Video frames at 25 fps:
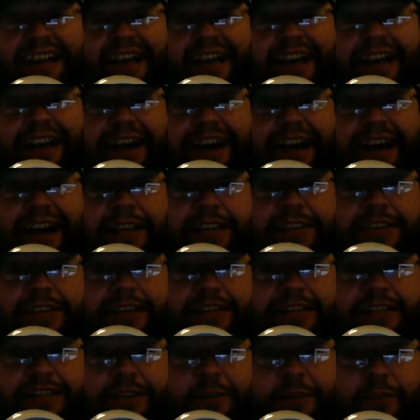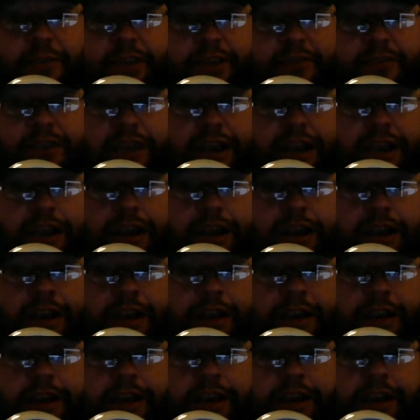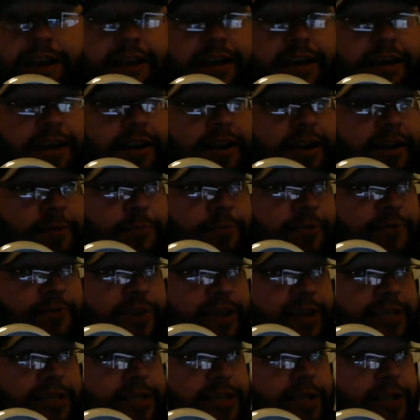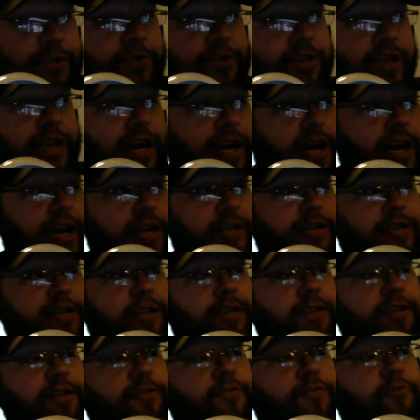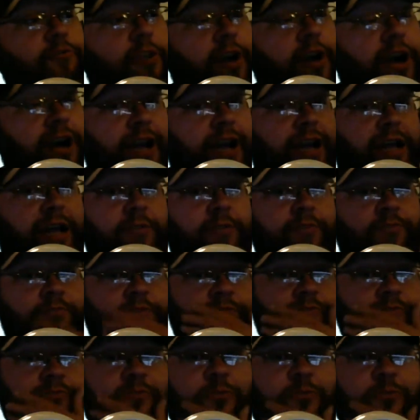As you can see, we've got Ernie here. We've also got Ryan.